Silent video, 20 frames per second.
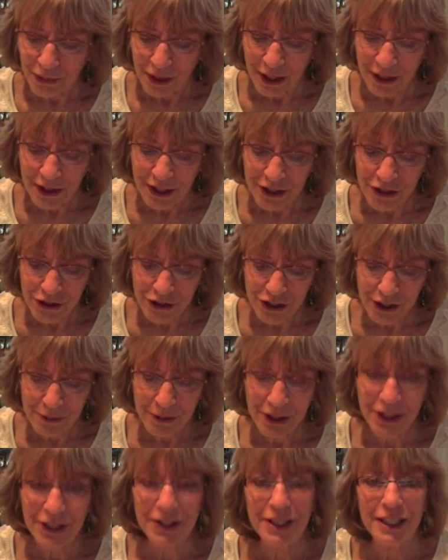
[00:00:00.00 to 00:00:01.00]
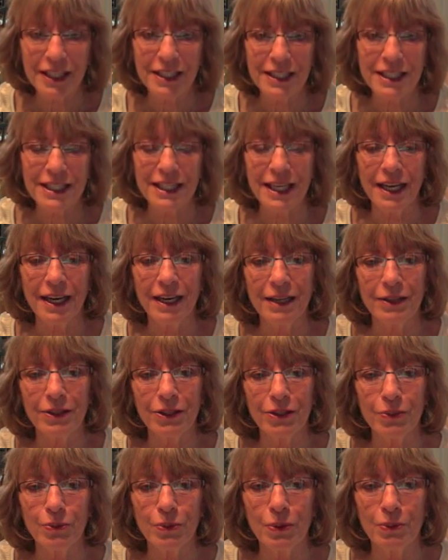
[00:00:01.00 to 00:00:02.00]
these are some of the things that
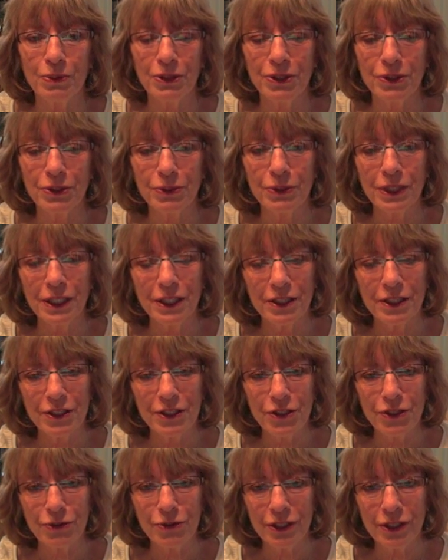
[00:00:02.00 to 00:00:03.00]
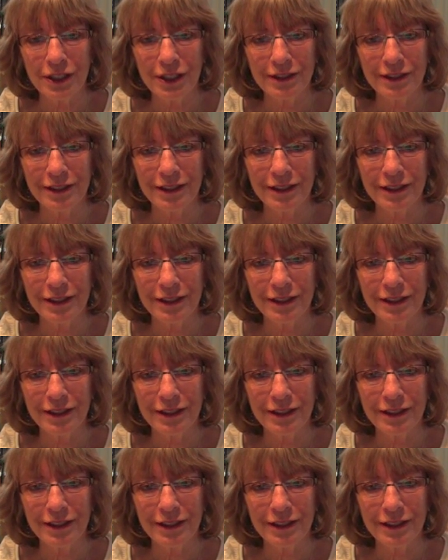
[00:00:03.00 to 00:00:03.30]
we'll be doing in this unit.